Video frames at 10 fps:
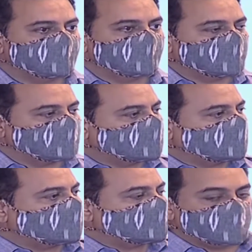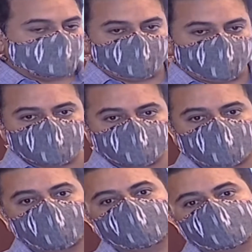If you engage with
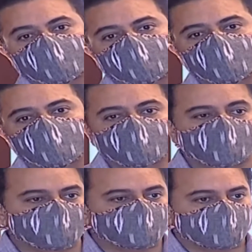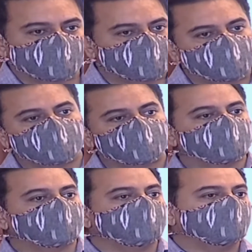another state in India, you'll get a
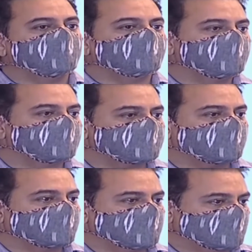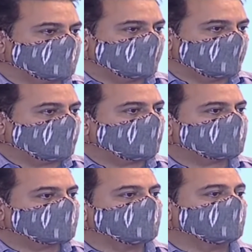completely different perspective
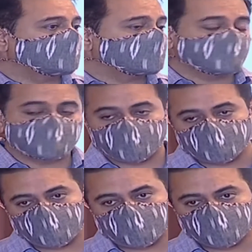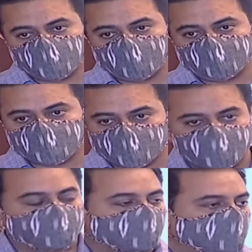of doing business in India. So
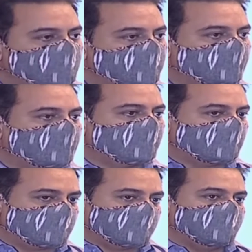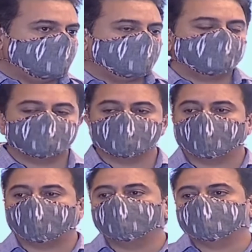therefore, my appeal to
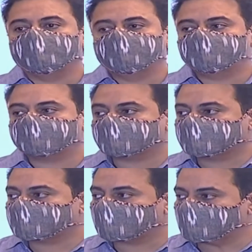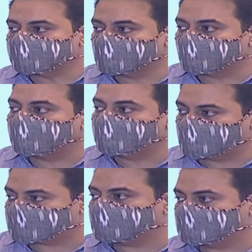all the German
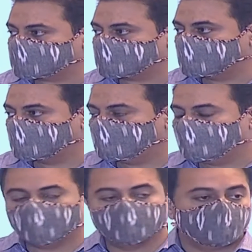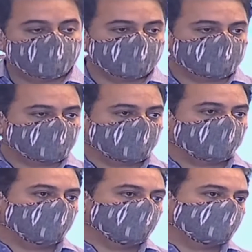investors who are looking to
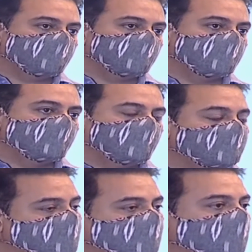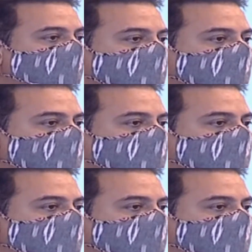now redraw